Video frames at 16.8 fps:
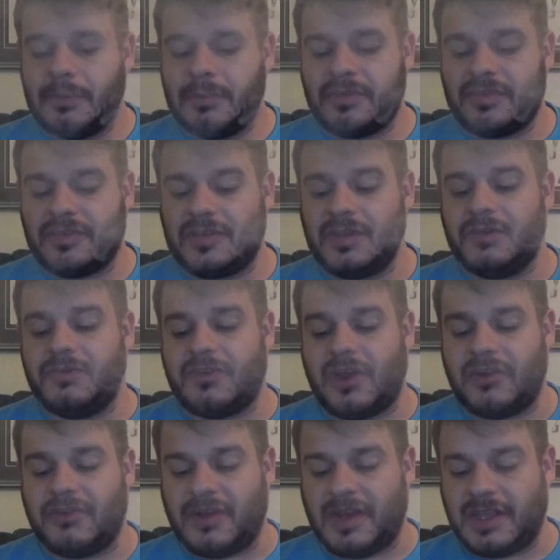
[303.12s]
still
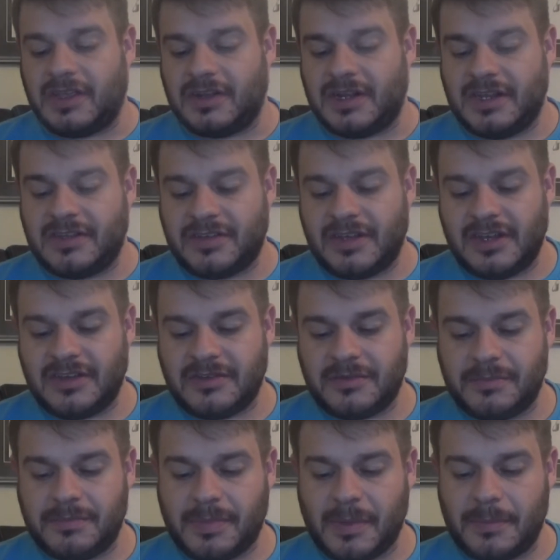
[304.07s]
very, very good. Let's
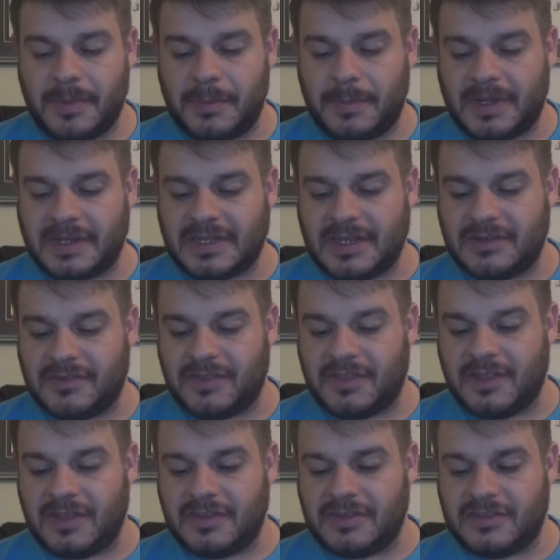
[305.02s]
bump it back down to
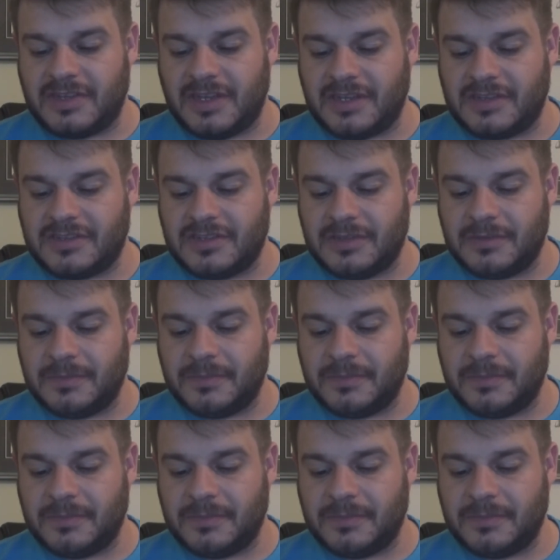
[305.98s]
36.